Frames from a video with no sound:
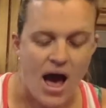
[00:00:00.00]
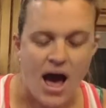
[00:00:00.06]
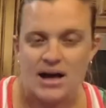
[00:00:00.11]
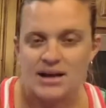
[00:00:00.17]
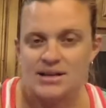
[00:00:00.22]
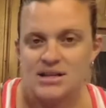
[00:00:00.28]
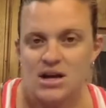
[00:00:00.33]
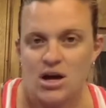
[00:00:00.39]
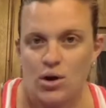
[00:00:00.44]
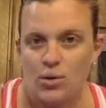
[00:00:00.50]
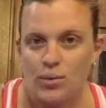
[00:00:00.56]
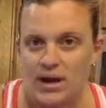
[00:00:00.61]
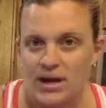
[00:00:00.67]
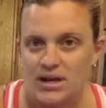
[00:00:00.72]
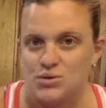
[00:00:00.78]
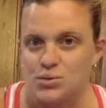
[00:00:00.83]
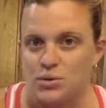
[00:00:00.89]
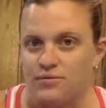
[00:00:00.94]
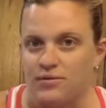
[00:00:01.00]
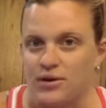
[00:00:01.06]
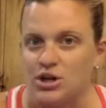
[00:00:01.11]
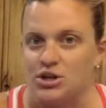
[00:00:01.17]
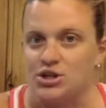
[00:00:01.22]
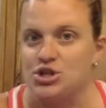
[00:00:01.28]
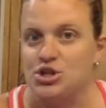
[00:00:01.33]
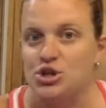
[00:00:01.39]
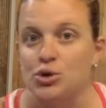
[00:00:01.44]
As always, refer
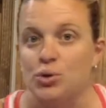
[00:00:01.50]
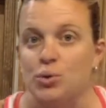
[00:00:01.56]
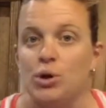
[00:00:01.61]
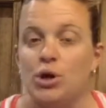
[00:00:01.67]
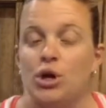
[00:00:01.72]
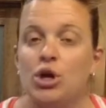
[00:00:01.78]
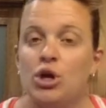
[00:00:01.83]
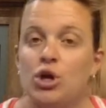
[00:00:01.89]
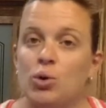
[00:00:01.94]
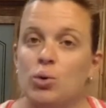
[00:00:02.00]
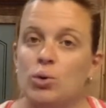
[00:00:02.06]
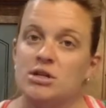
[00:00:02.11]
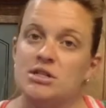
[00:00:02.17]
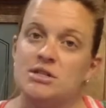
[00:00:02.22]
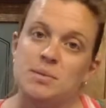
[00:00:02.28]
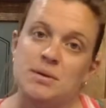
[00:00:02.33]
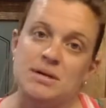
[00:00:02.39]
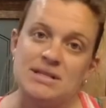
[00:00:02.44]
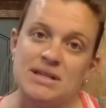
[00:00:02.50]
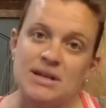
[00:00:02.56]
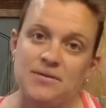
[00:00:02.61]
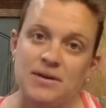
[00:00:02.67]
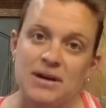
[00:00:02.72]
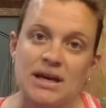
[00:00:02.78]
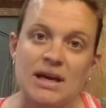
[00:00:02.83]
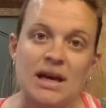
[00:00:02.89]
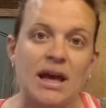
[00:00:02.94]
to your
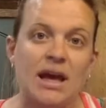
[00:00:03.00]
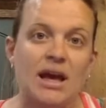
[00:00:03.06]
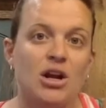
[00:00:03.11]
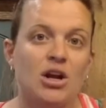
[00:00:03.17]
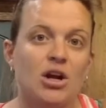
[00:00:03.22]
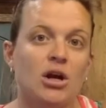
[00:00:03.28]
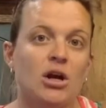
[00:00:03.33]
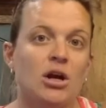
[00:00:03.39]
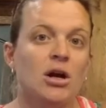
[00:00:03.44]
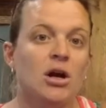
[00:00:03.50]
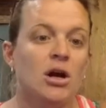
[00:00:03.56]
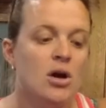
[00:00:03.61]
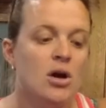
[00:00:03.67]
specific canner